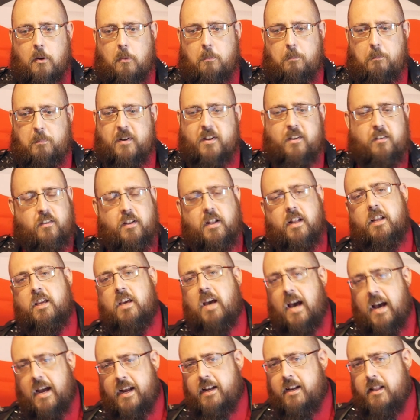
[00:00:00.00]
But isn't that
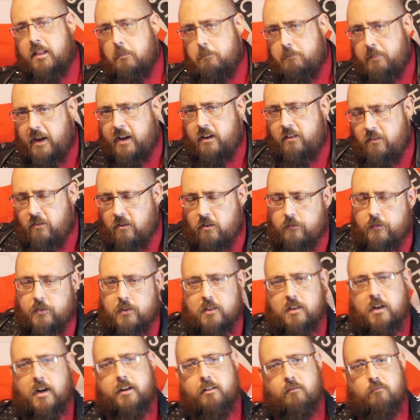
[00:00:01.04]
kind of the basis of a
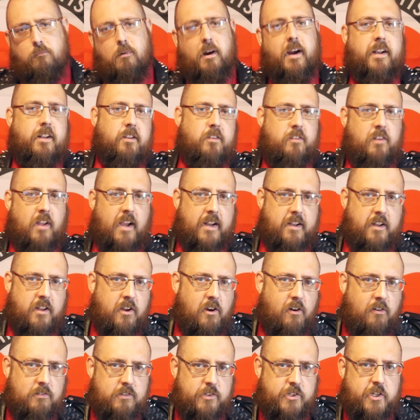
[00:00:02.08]
lot of rightist
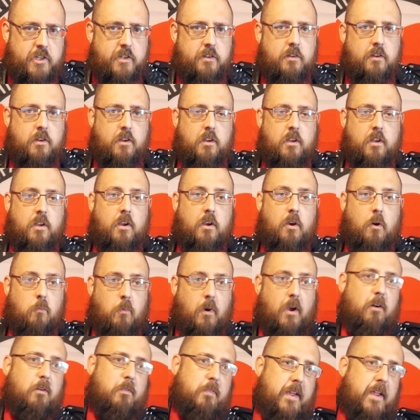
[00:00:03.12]
ideology?
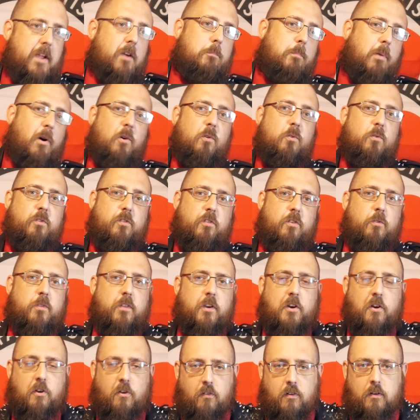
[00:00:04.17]
Well, they oppose who the
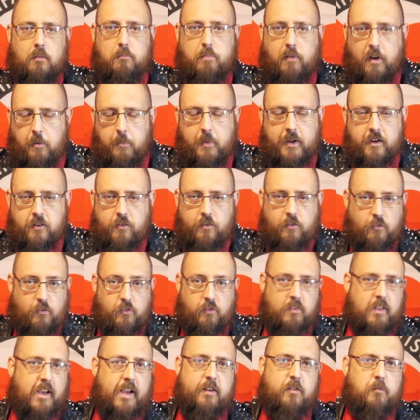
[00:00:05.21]
current prime minister
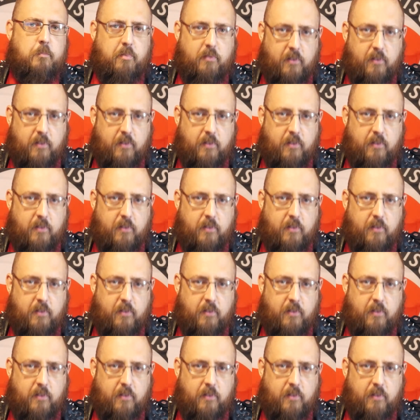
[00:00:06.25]
/